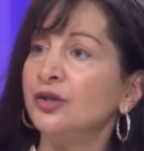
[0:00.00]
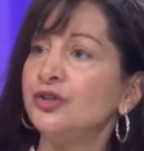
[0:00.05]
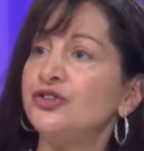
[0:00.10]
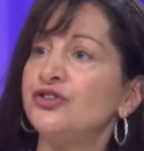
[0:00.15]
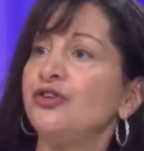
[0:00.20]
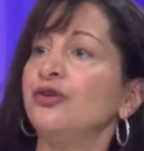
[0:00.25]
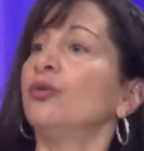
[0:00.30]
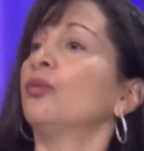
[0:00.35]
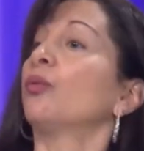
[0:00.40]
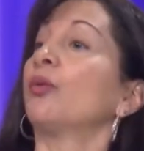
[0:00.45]

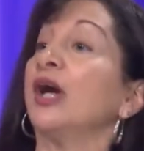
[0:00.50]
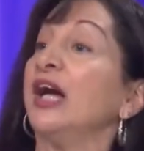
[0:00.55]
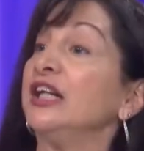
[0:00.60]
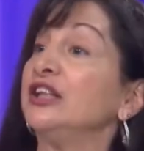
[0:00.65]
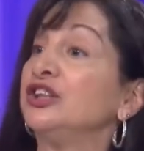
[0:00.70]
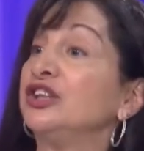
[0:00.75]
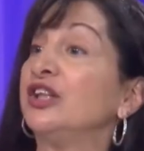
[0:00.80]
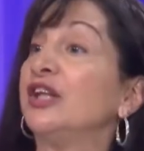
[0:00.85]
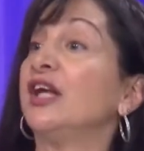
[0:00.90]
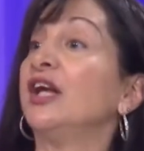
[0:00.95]
to
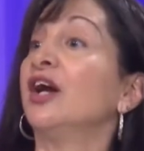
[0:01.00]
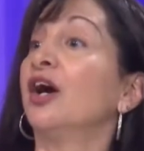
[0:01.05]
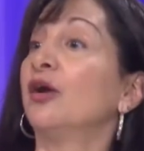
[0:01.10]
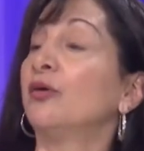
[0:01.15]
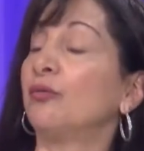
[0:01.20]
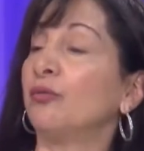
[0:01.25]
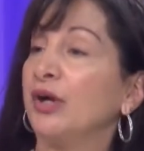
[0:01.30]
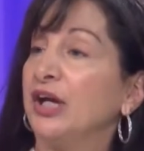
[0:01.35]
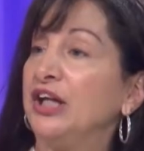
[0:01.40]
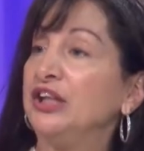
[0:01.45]
reach the
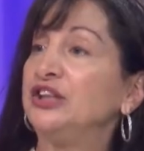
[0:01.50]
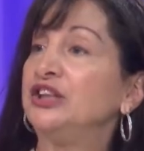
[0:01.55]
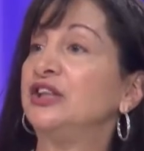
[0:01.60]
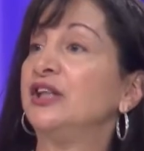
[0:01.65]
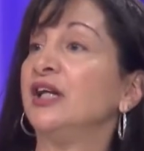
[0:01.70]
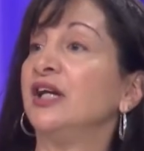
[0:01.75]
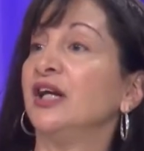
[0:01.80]
unreached,